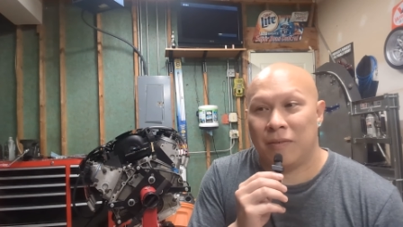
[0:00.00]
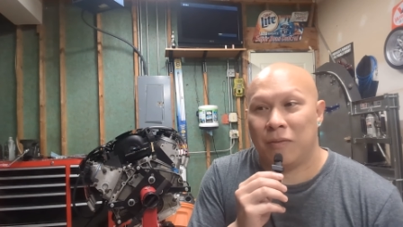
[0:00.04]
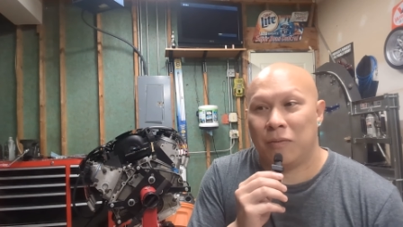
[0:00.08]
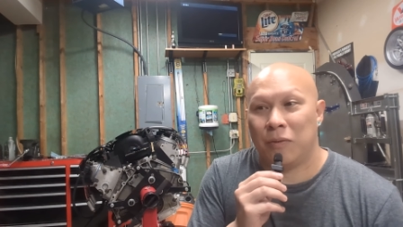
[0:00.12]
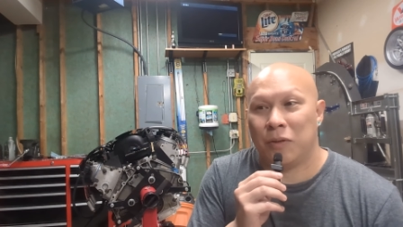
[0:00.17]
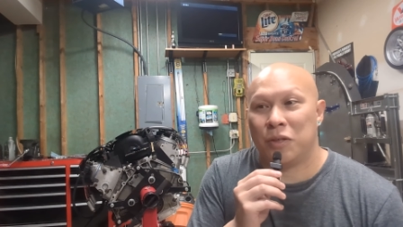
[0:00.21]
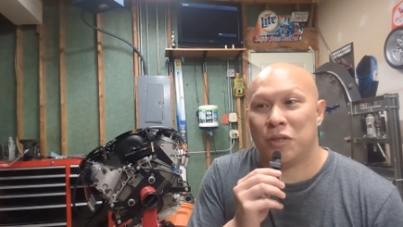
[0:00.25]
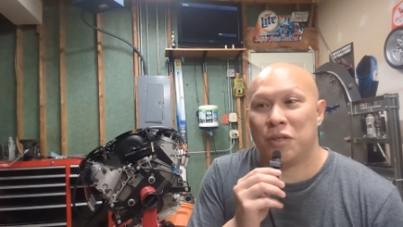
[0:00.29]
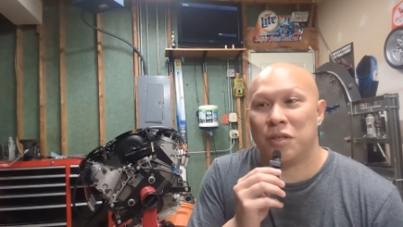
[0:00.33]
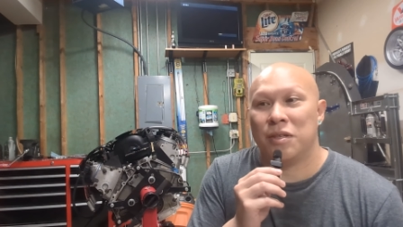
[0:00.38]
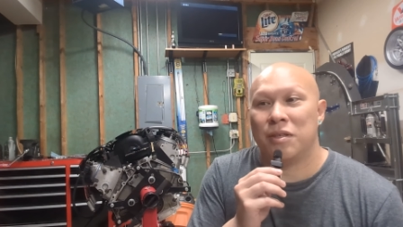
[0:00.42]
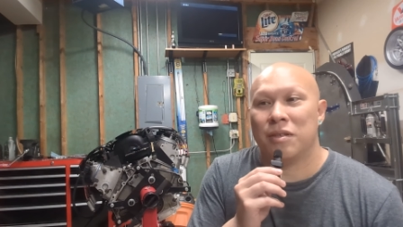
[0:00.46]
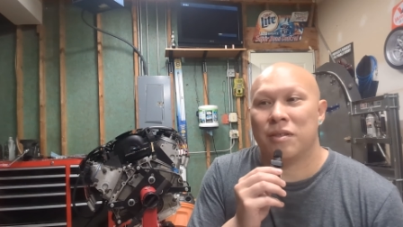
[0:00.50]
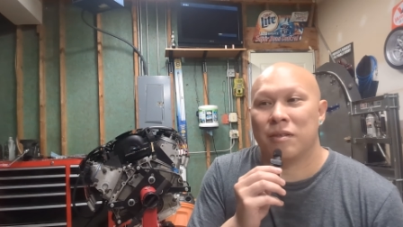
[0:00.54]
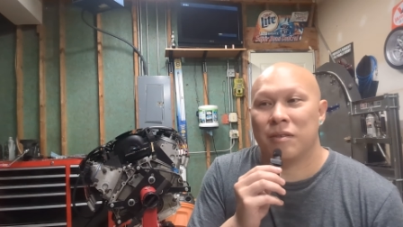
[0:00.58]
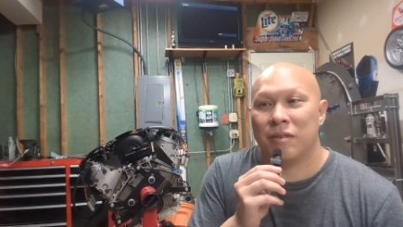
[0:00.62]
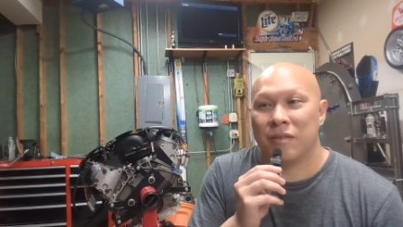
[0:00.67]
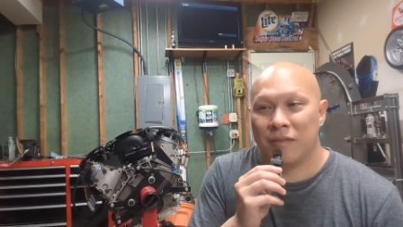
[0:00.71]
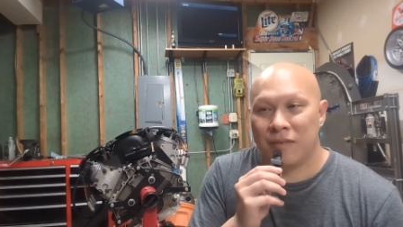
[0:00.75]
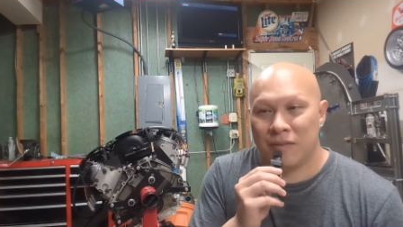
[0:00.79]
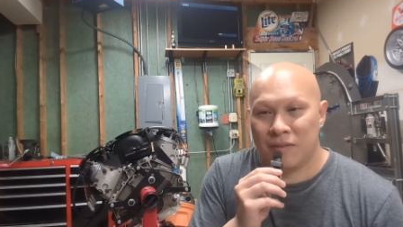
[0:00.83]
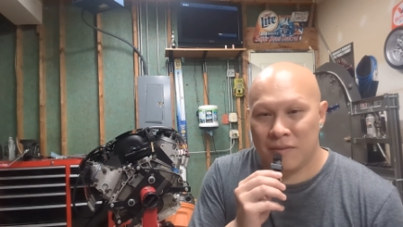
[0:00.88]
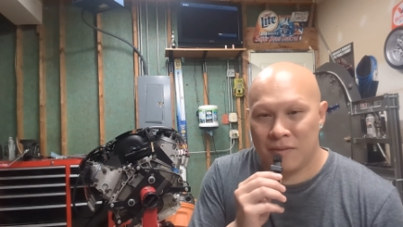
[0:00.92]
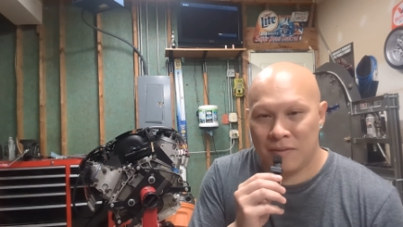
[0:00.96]
which is
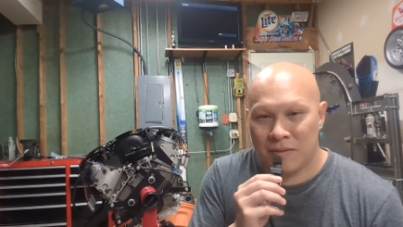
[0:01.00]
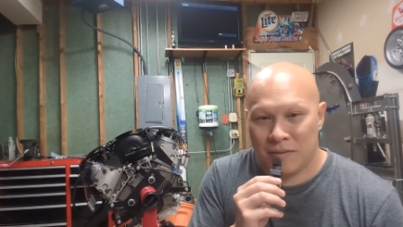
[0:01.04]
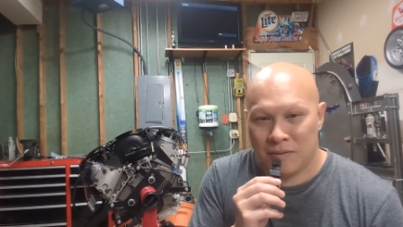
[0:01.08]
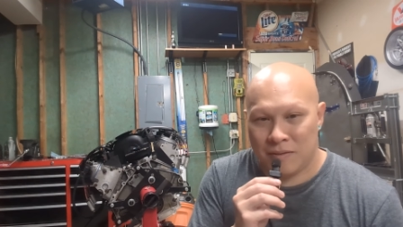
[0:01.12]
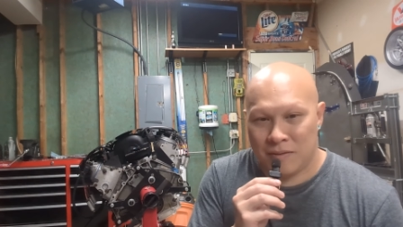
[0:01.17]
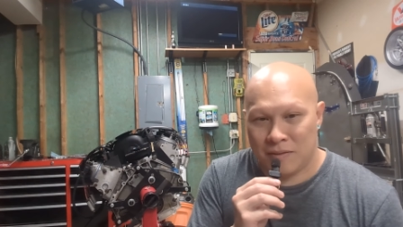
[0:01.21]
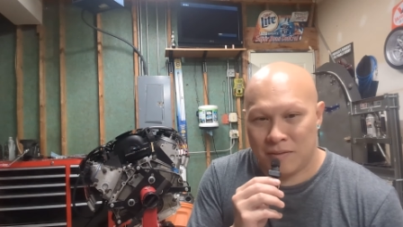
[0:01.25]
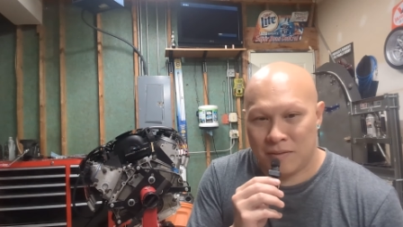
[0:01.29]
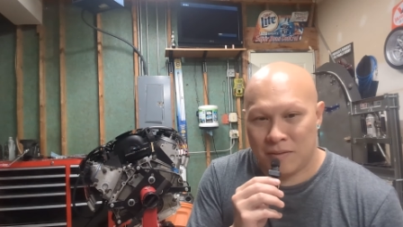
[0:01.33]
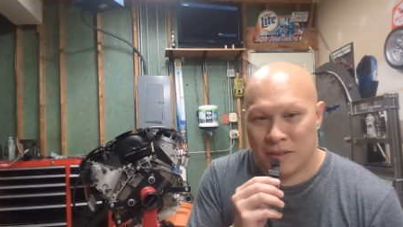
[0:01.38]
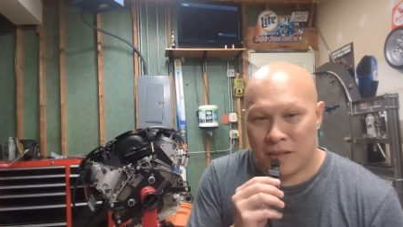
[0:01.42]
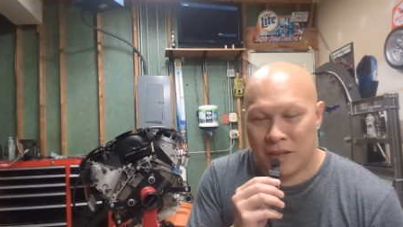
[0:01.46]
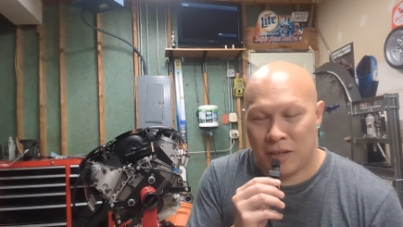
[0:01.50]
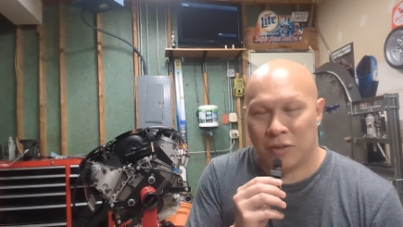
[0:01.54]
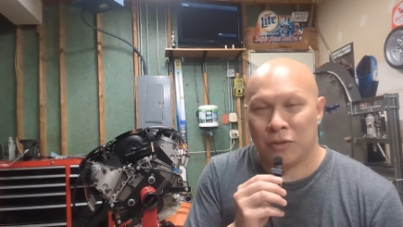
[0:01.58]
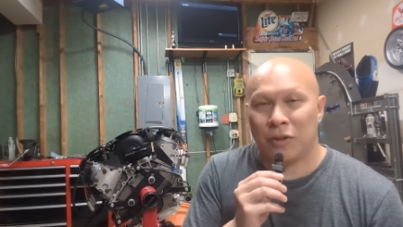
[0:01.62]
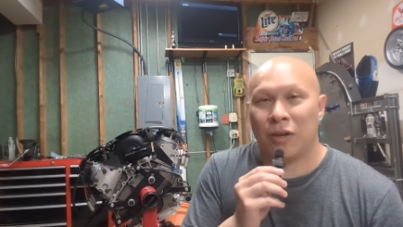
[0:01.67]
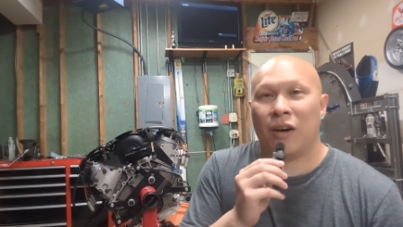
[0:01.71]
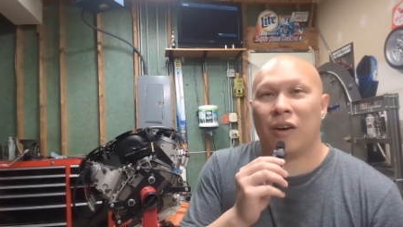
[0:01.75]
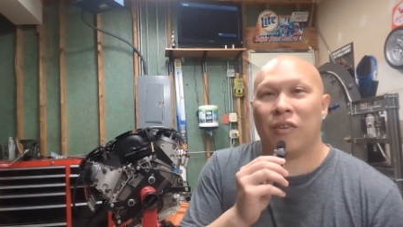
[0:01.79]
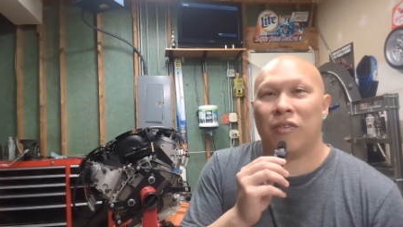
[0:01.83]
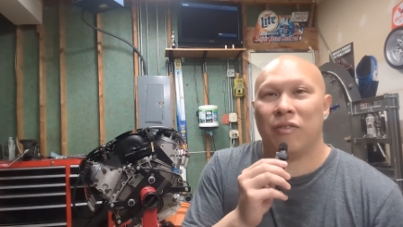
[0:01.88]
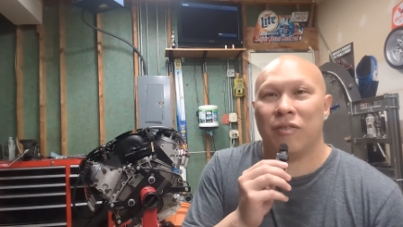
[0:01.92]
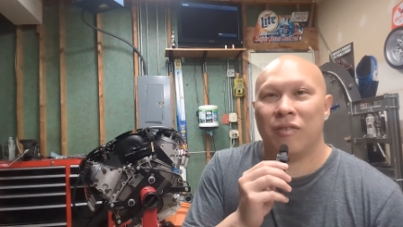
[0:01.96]
held
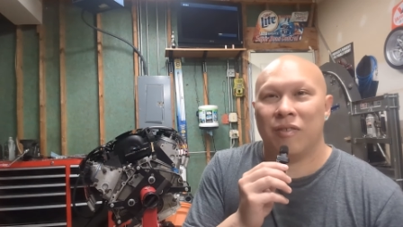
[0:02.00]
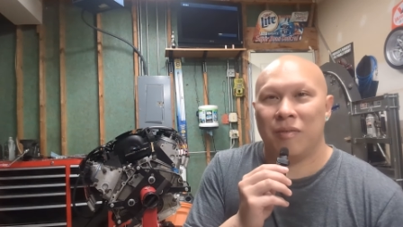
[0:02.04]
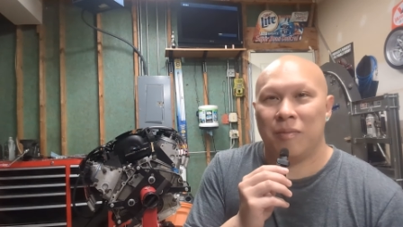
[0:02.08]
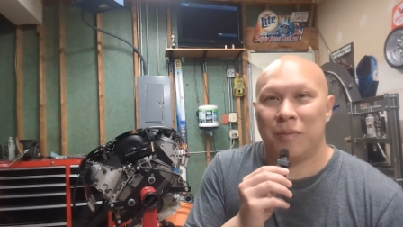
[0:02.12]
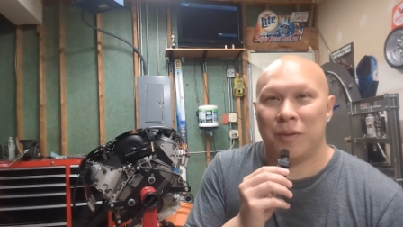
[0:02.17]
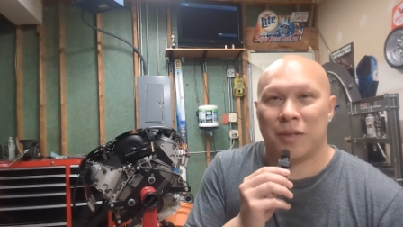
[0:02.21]
off